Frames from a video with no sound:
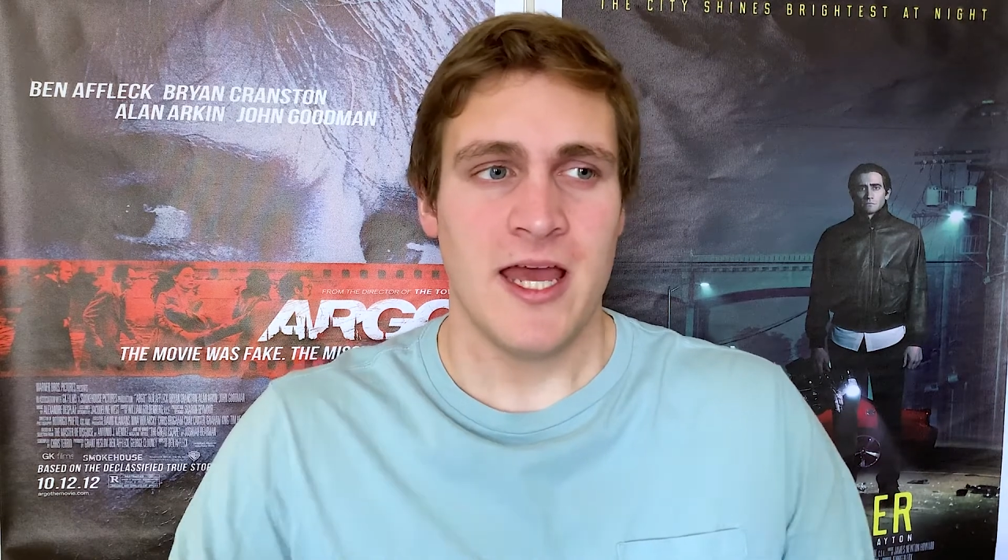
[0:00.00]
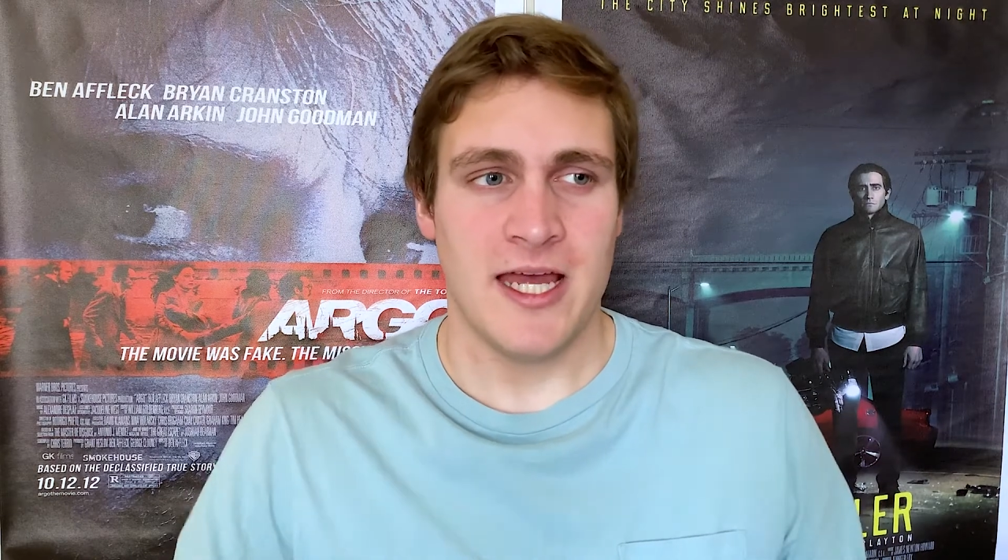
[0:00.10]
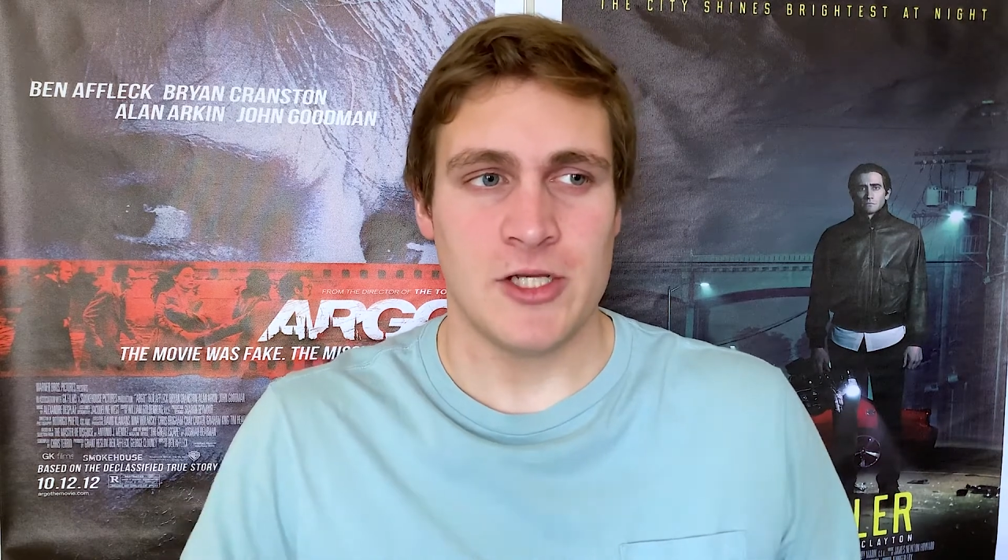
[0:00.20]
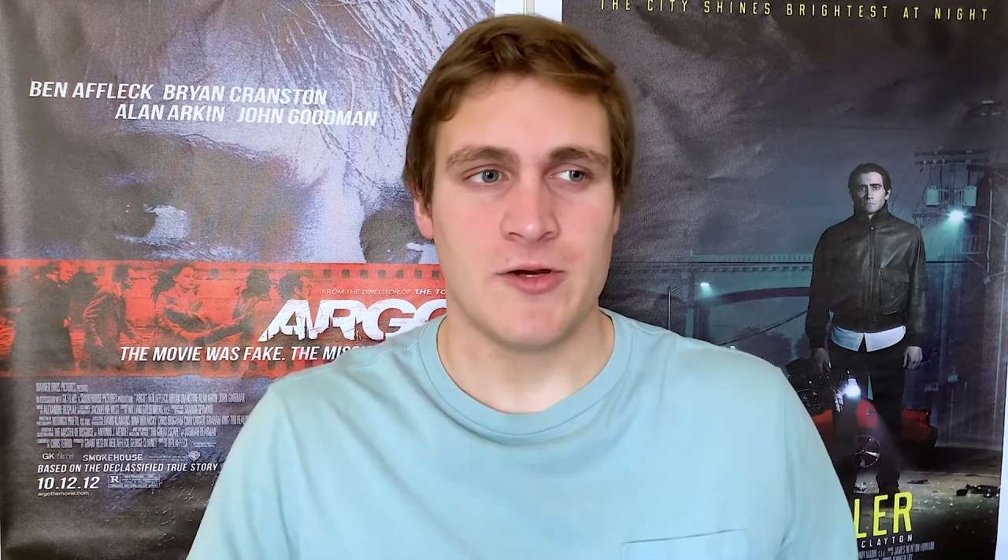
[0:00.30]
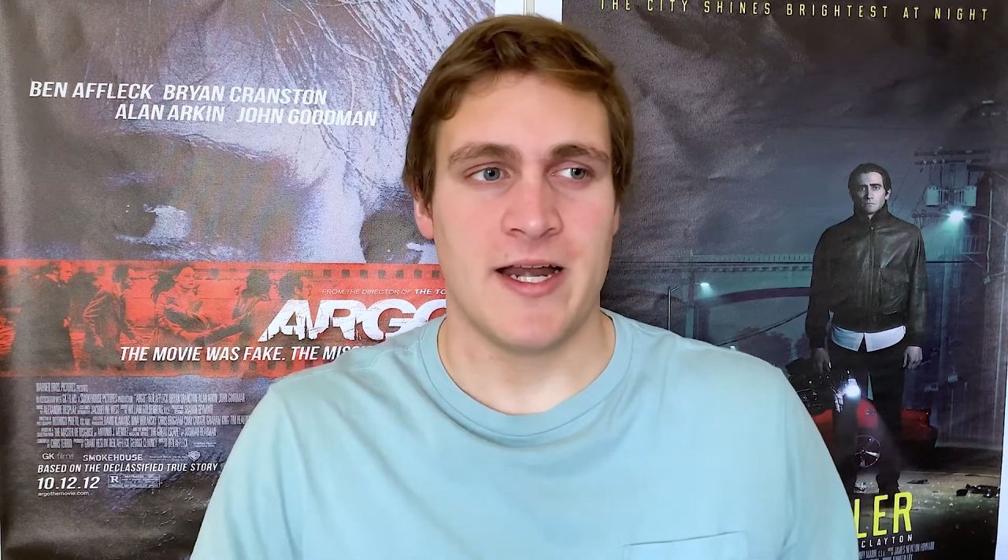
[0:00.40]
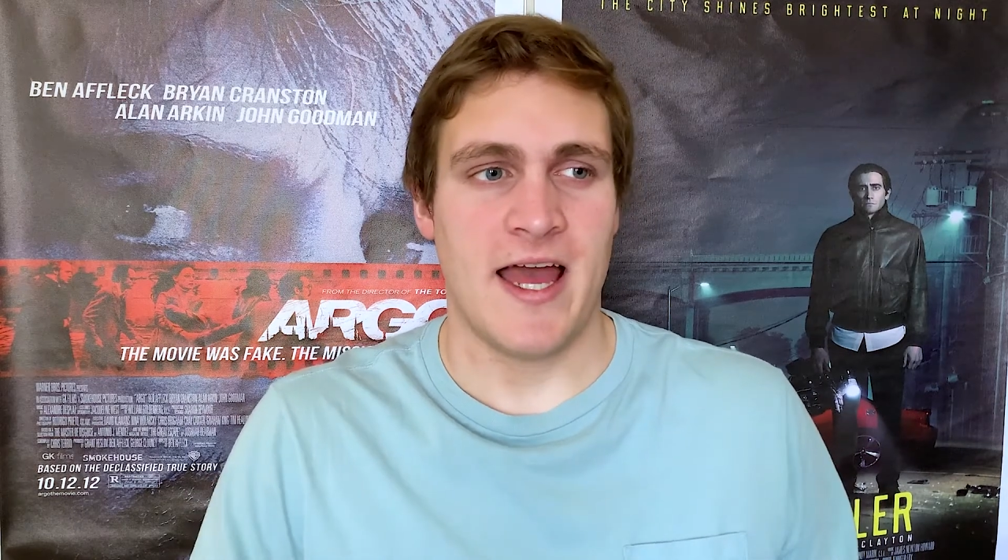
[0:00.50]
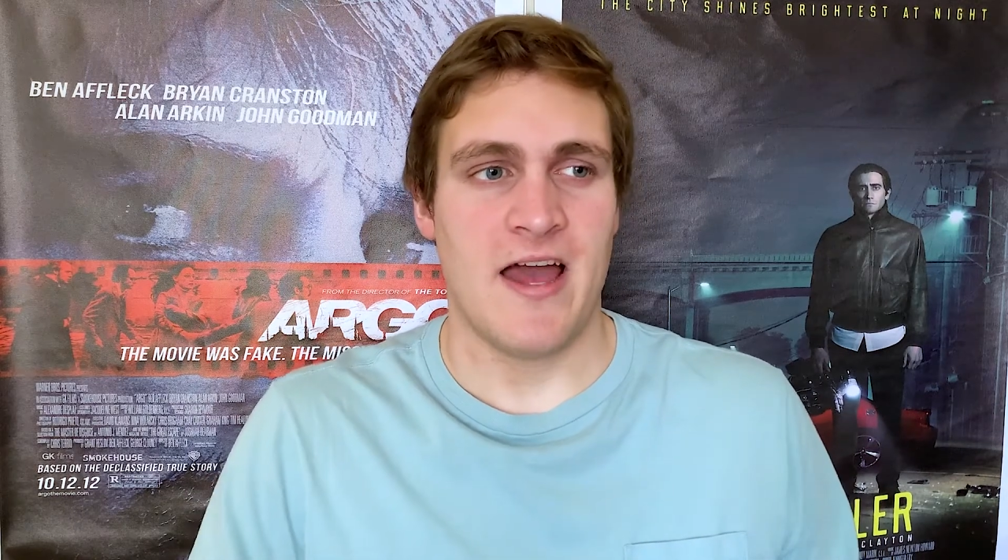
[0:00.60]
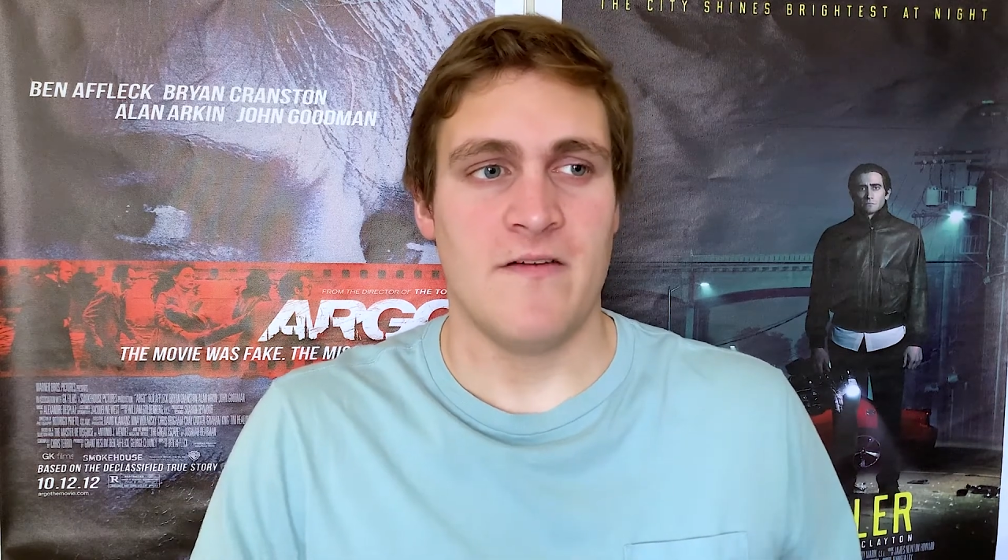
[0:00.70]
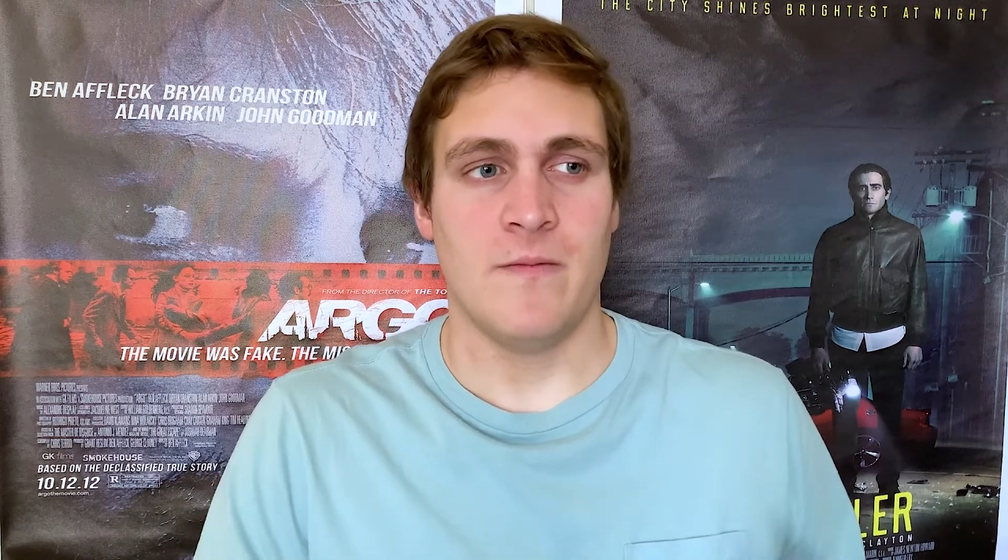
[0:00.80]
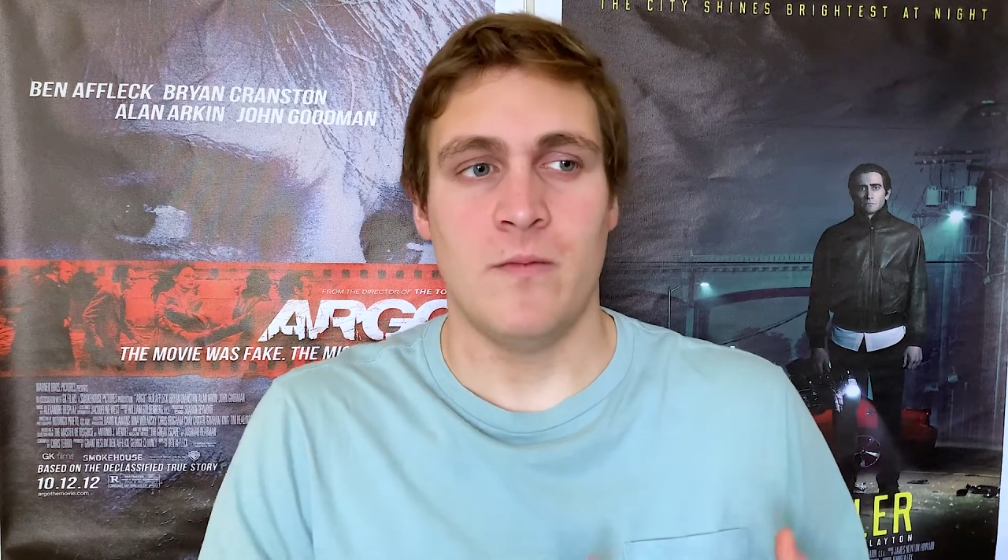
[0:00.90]
and try to
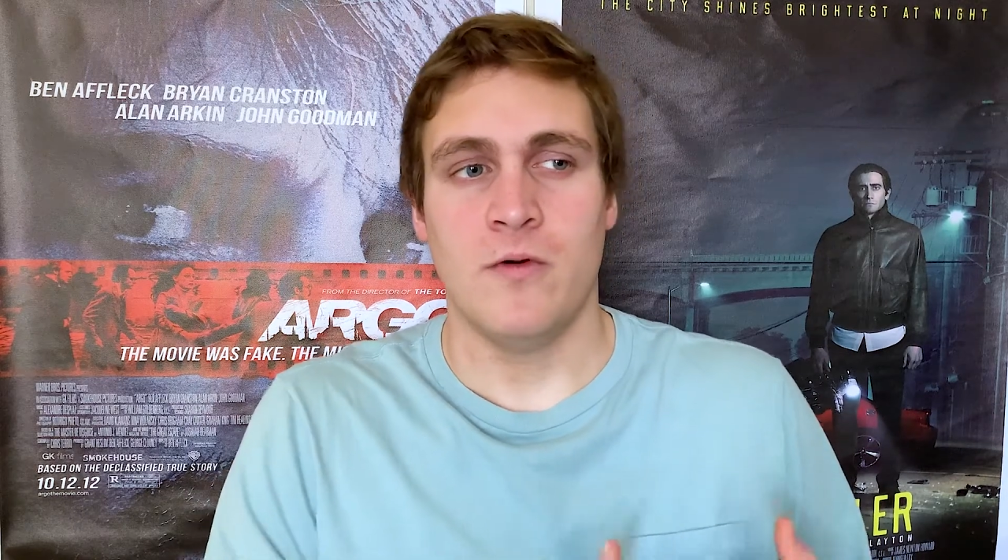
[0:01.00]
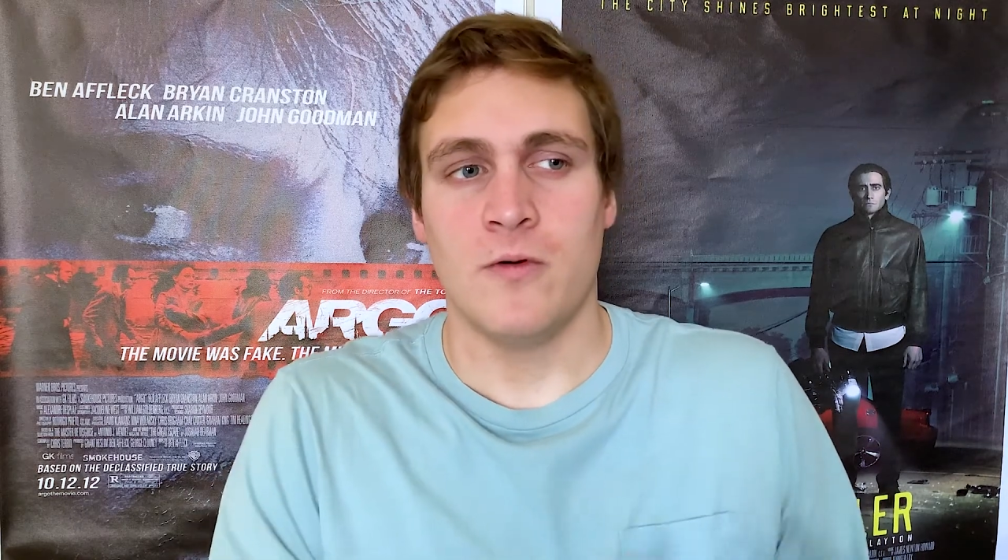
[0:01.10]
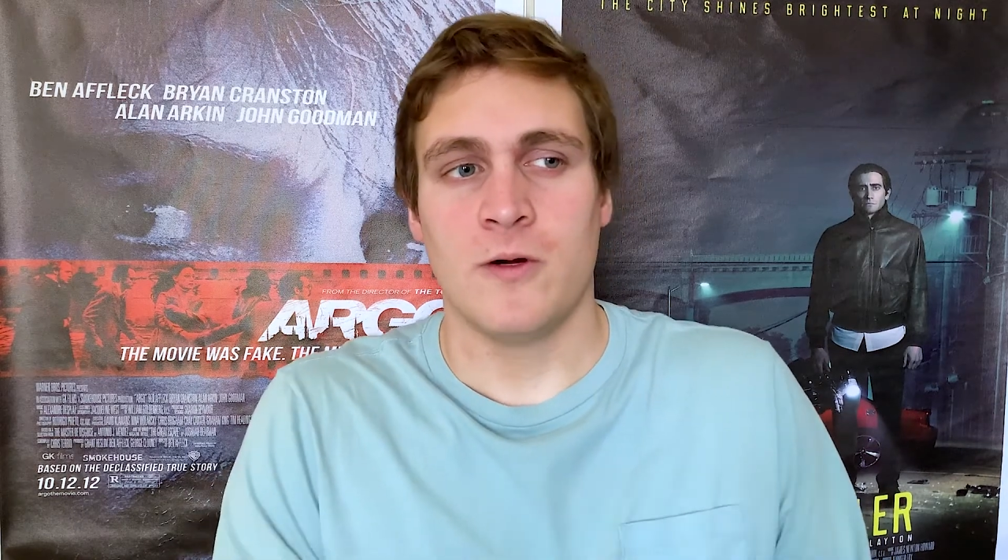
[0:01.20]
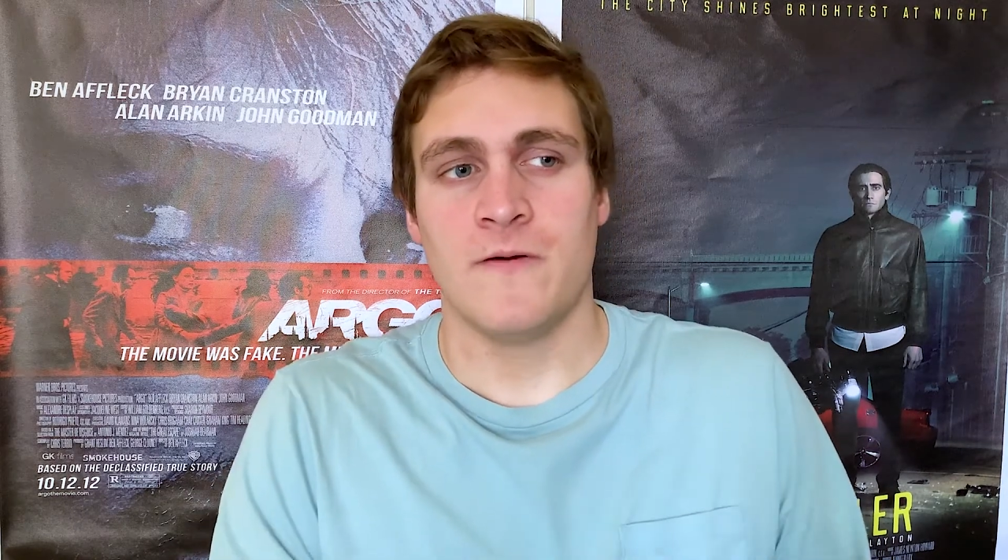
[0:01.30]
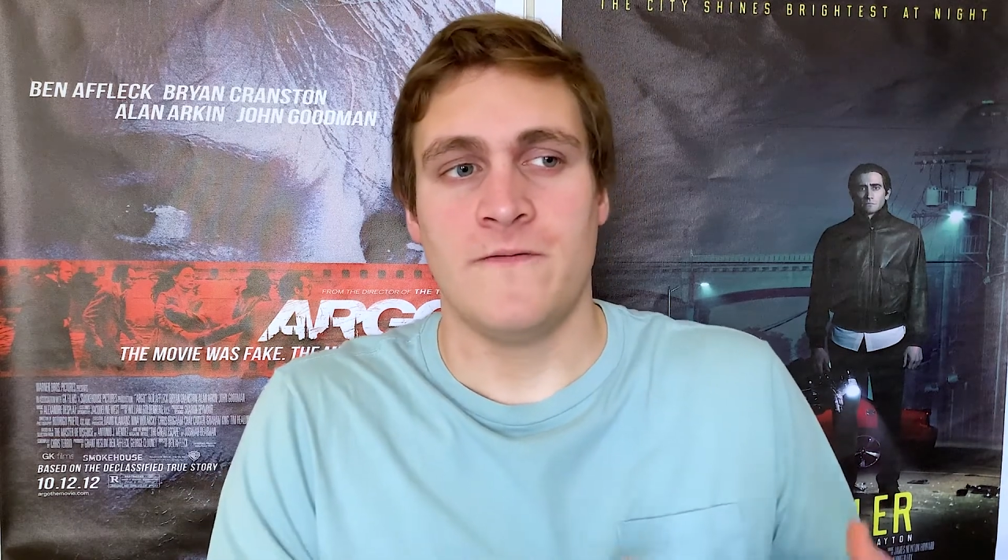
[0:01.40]
have more